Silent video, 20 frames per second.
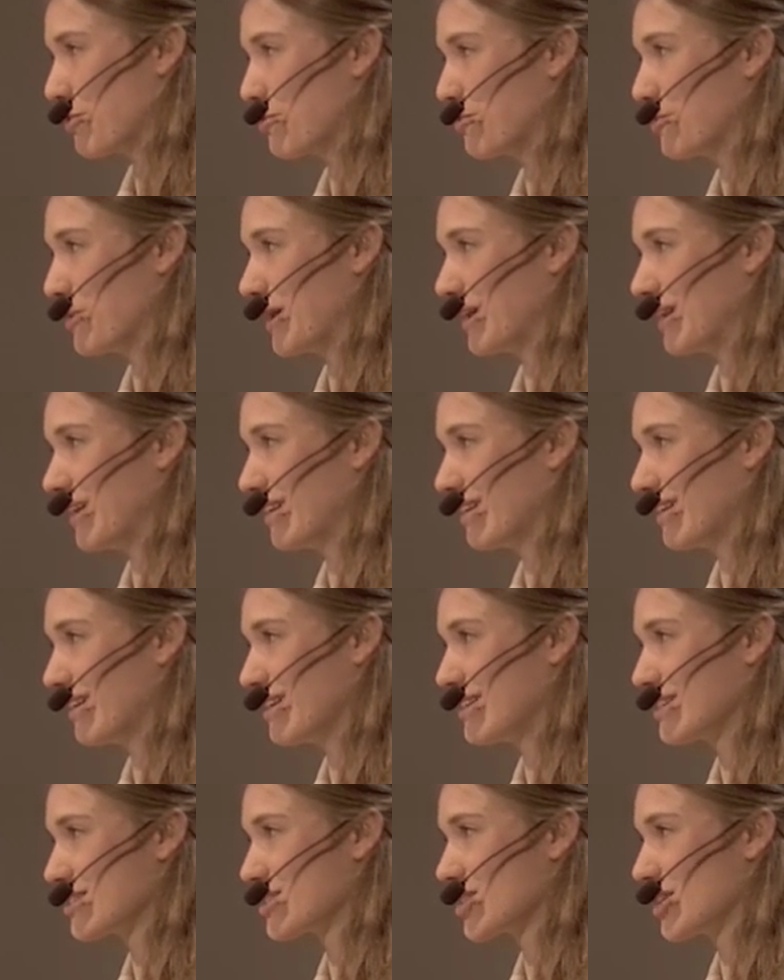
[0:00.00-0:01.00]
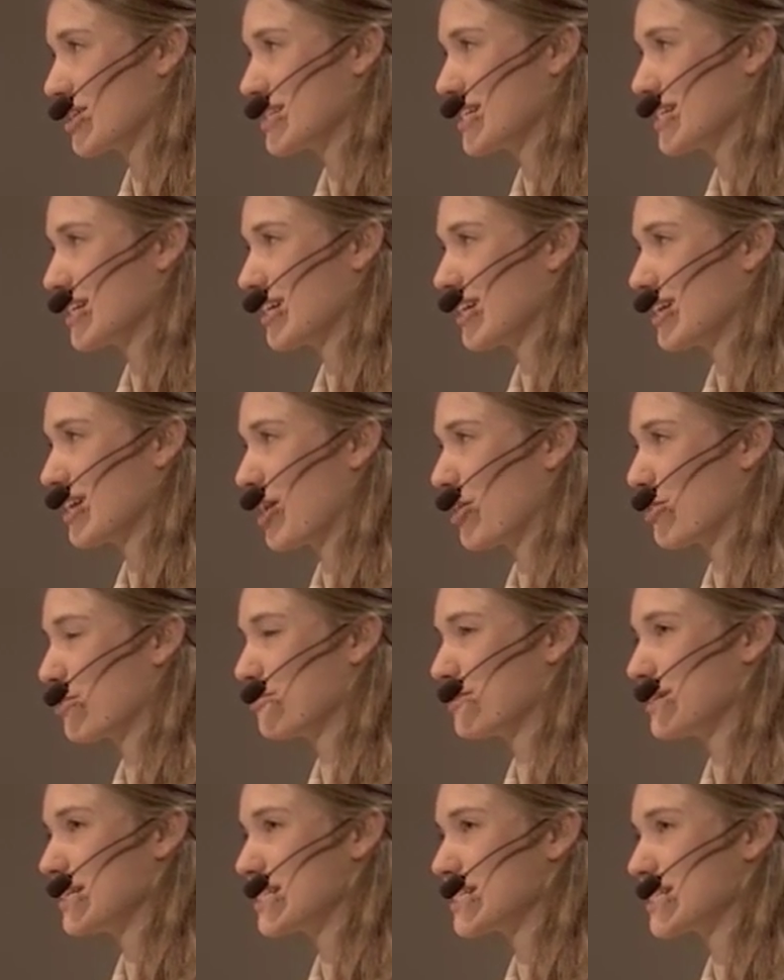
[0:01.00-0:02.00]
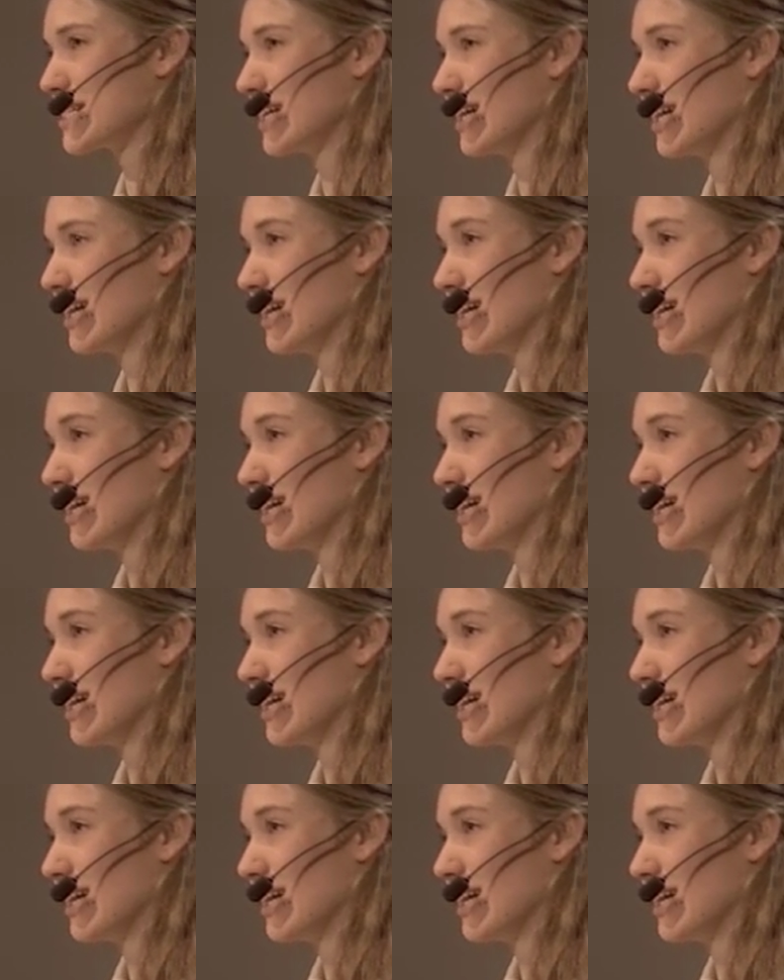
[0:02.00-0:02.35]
home and start taking care of it.